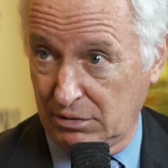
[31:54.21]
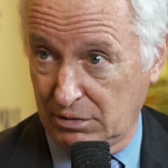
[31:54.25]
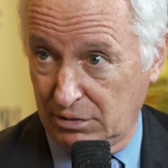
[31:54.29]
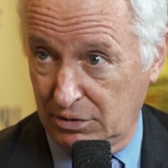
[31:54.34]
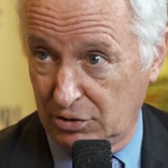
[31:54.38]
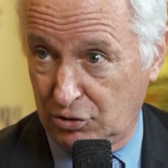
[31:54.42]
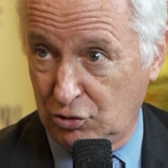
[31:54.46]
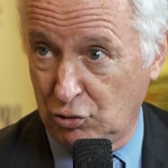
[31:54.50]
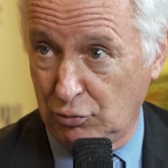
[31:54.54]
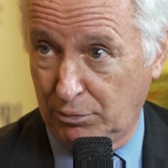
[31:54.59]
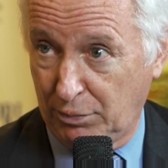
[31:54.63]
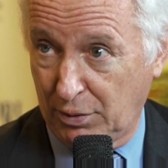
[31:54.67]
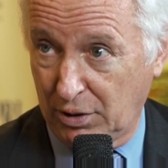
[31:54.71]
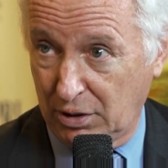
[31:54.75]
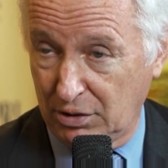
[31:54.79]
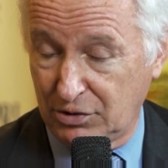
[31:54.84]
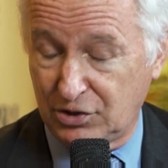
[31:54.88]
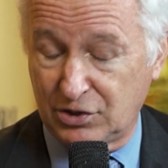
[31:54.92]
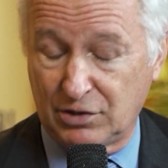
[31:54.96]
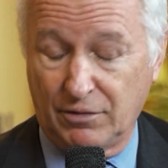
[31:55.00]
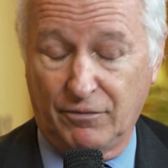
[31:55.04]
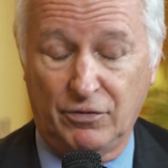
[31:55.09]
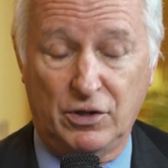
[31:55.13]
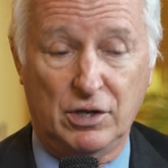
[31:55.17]
The two
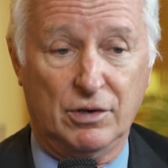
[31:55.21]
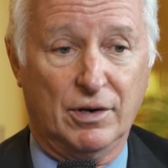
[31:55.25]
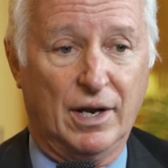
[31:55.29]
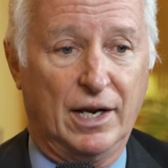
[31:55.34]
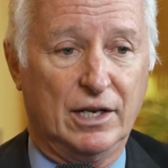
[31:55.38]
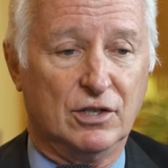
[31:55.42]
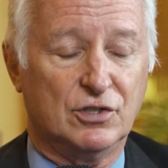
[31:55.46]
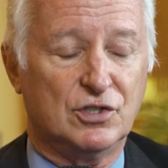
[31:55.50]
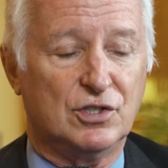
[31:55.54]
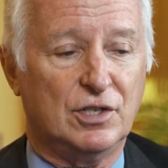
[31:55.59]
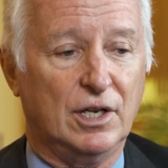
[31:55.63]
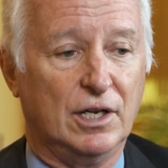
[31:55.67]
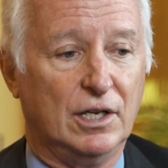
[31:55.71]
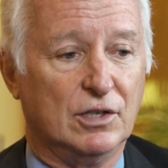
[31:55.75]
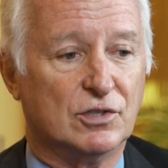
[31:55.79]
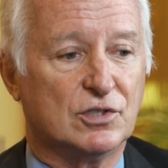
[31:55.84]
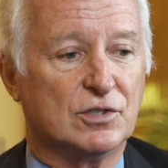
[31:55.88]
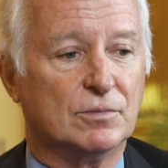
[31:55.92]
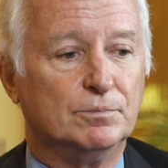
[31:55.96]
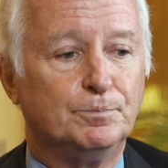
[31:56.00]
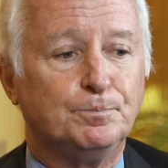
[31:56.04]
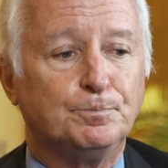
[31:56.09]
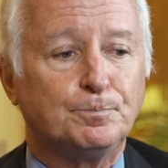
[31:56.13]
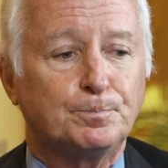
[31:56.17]
parts of the United States